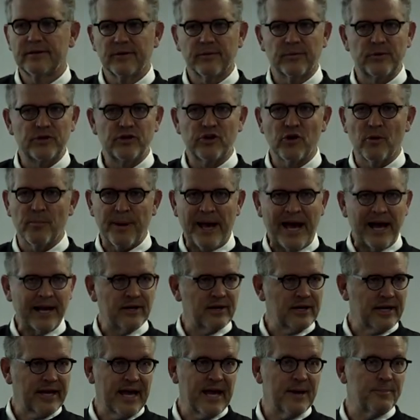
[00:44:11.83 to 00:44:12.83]
When you go back
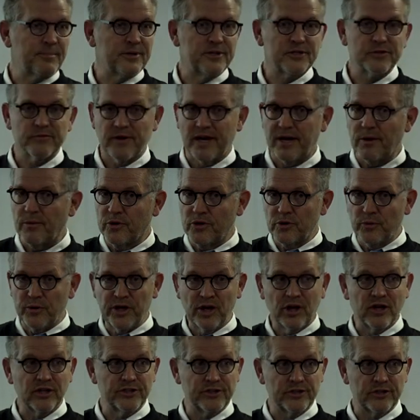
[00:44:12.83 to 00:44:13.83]
on campus, right, what do we
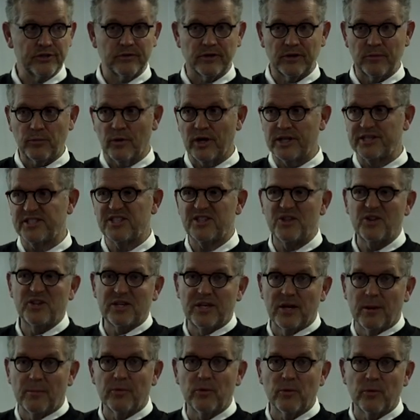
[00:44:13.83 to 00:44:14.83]
all do? And what's the
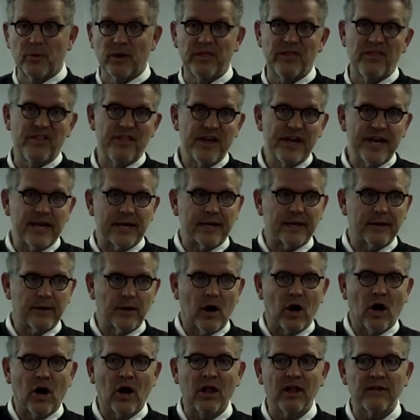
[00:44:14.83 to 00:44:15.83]
number one thing
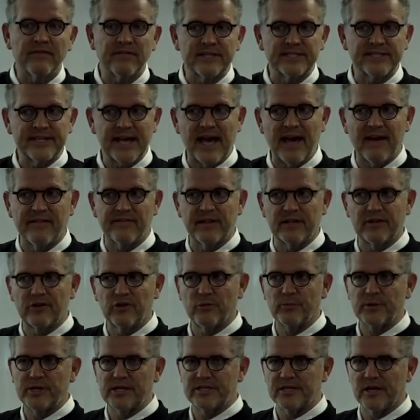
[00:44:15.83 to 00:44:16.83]
all of us have that
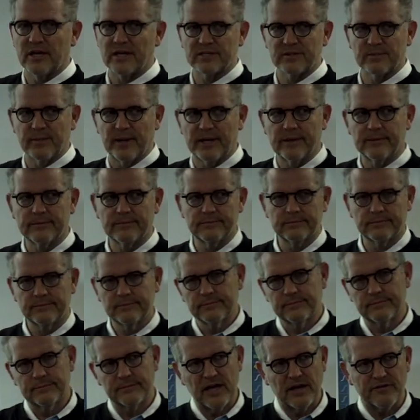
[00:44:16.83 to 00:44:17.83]
nobody talks about?
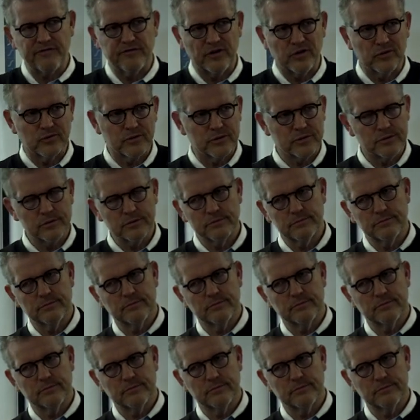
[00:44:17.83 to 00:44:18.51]
Not phones.